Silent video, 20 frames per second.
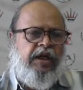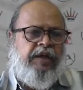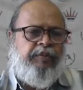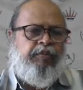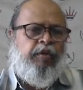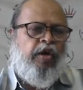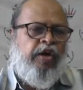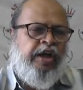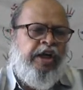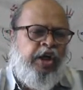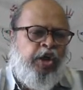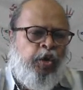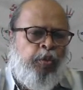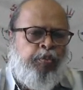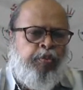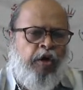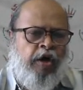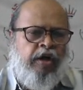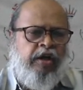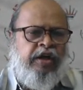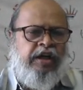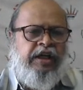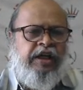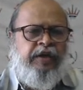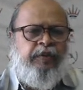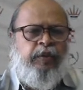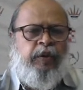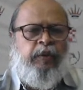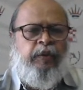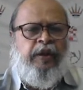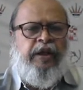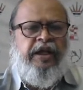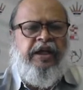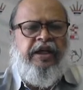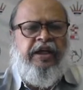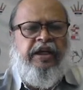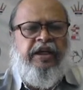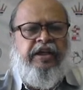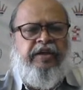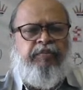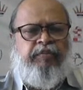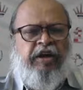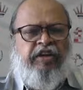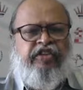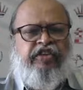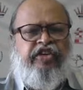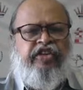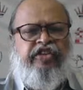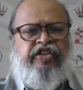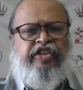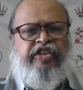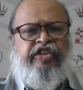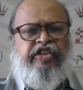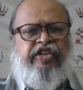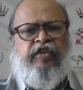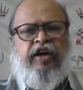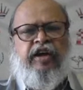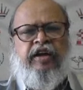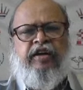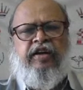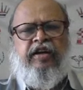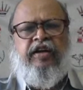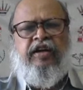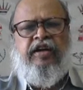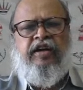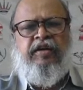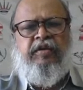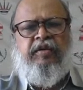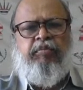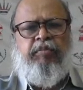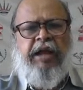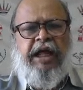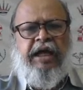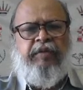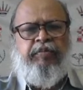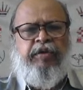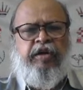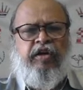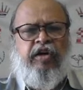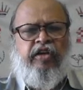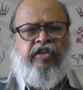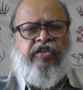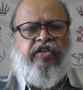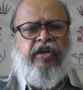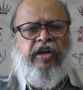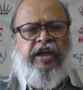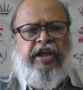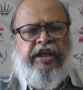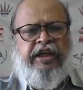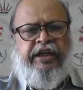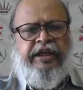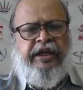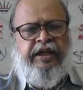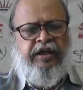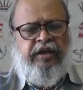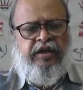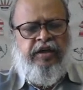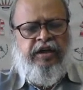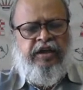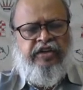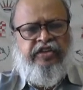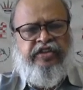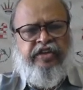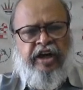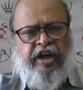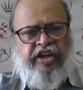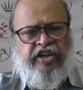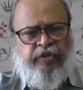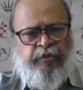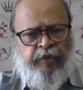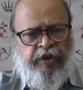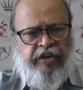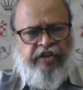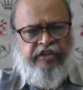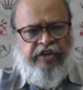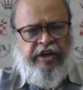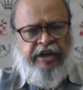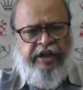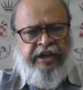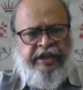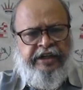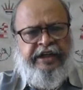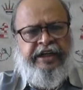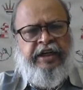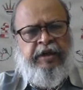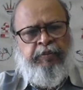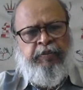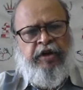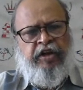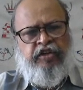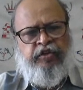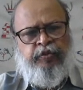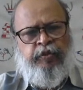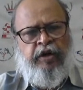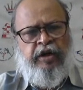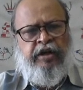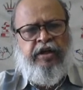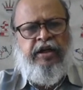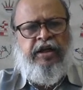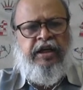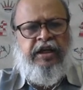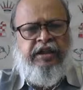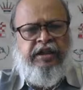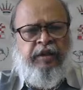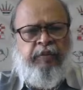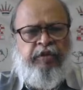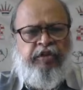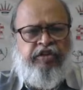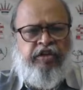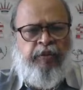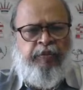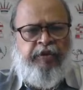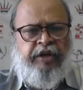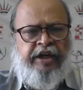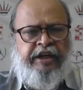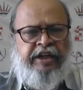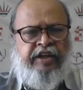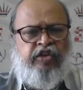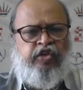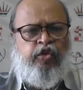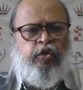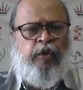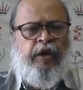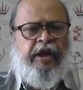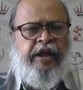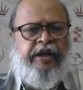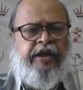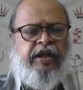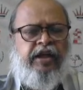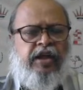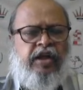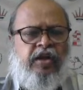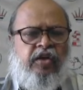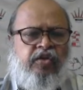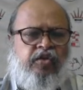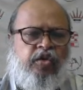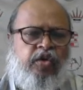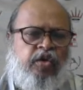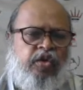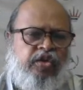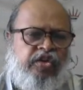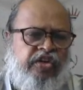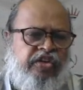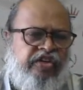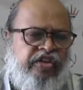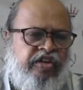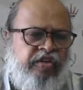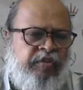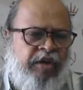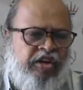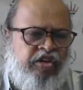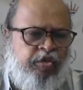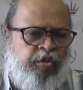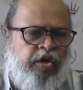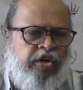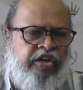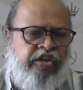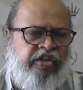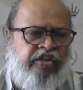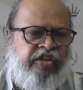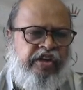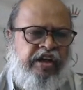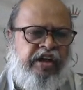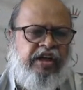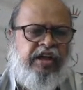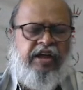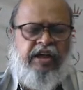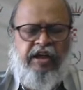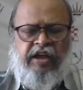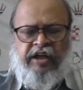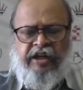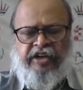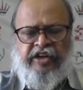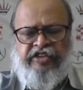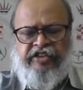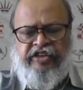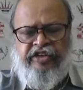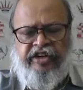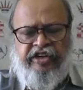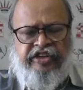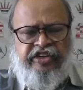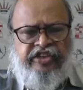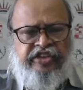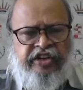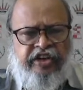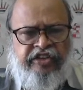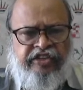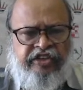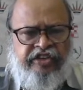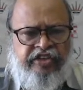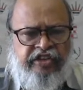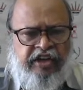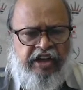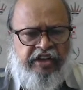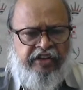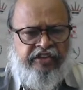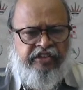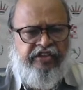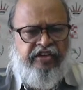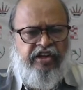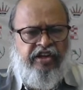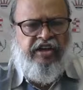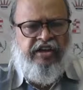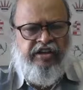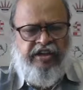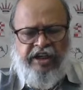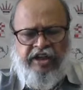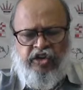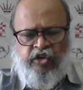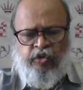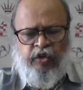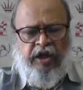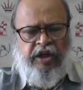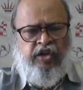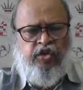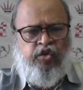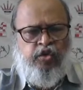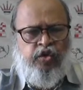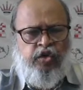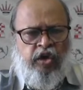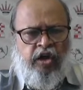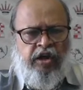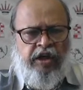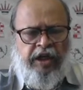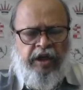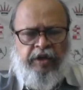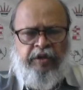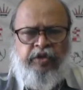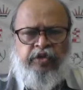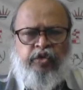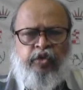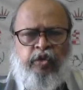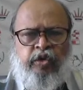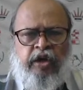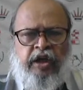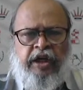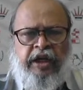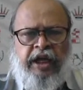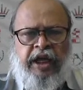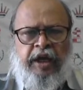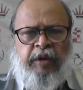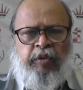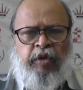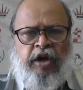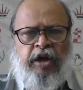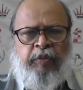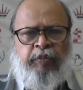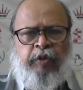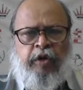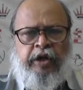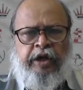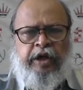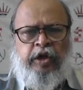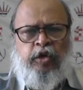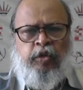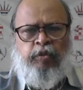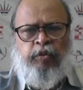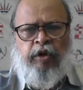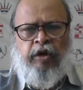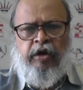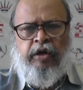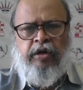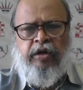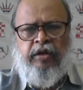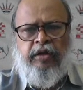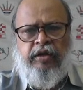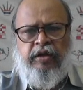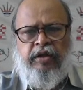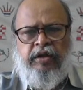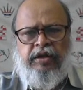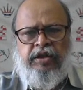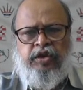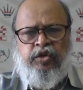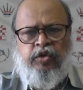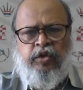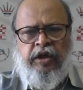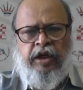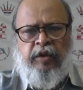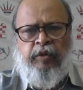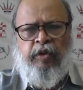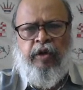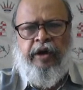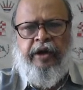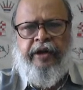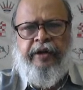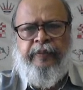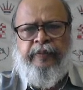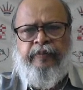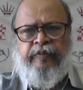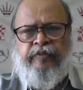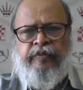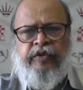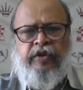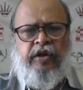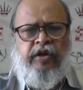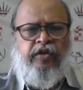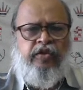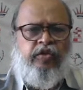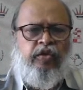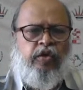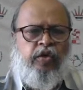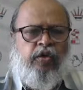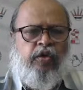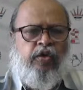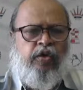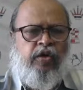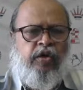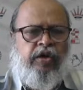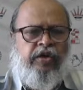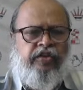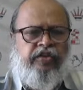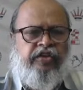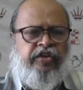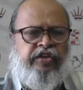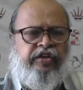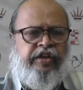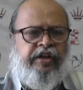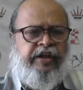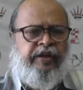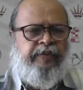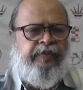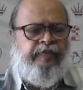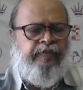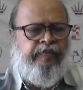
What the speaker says: Pawn into pawn will be much easier for black because he can start space and create a pass pawn, the bishop getting square. So this is much more easier, resistance is less. That is why you should avoid pawn into pawn. You should avoid. So g3.